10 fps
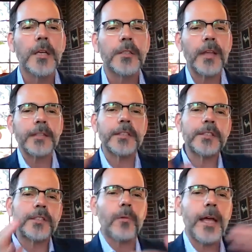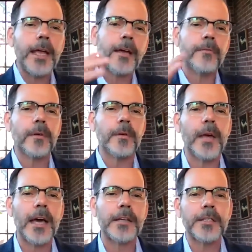So that's just a way of
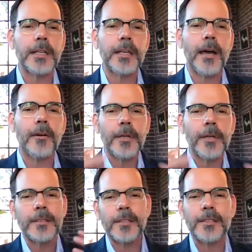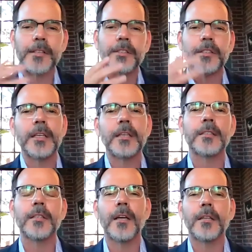imagining how it's essentially
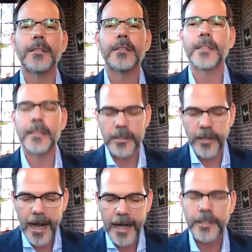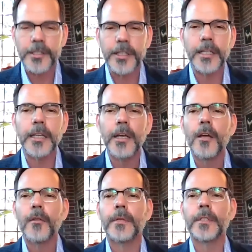a, a strategy
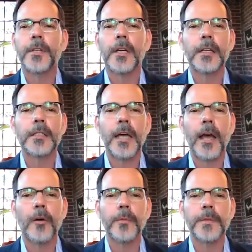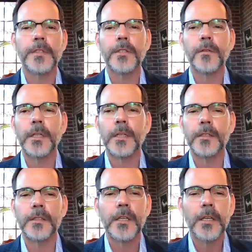for trying to help
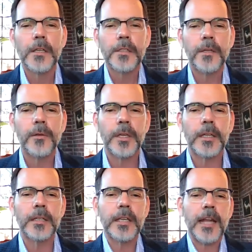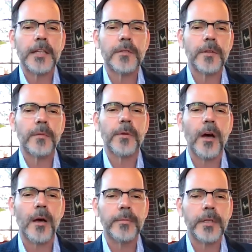students to engage with
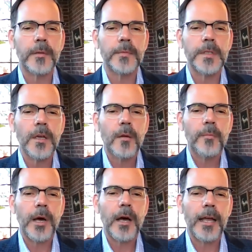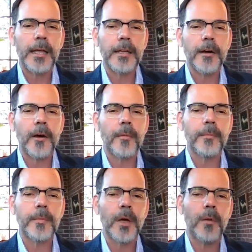problems by,
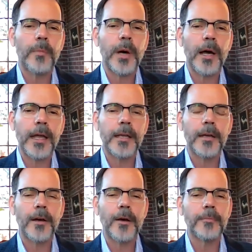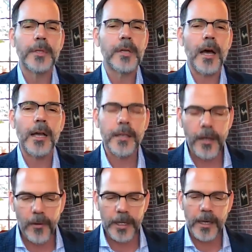um, by um, not
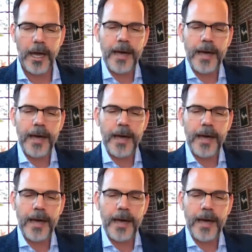going